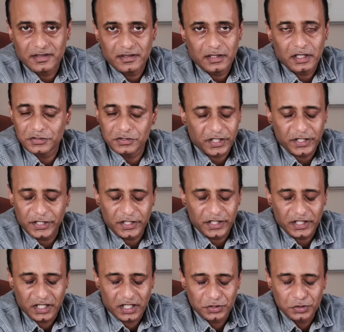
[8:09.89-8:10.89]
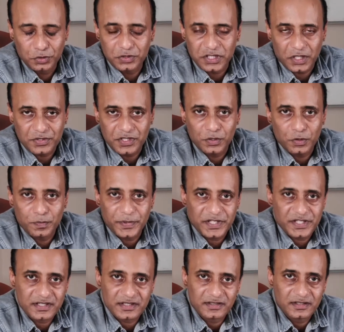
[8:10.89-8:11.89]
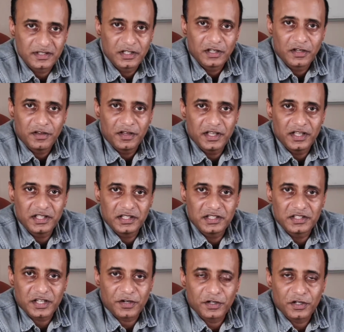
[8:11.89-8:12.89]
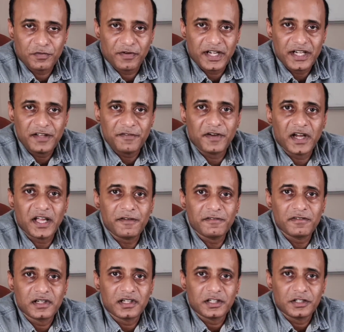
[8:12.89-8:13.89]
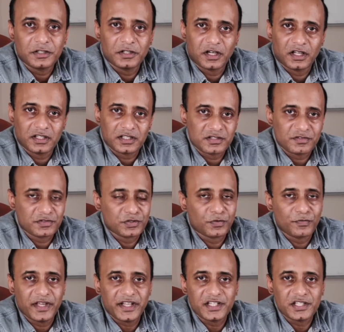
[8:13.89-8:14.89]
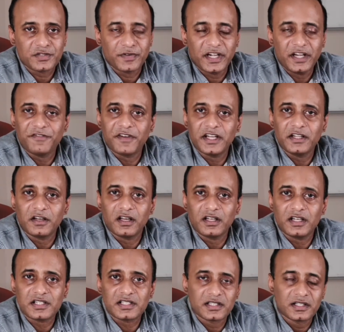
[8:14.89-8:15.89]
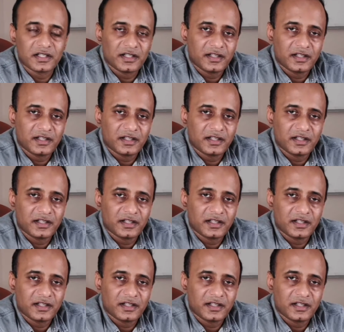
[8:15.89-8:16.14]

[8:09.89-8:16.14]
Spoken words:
It's around $25. So where is $25? Where is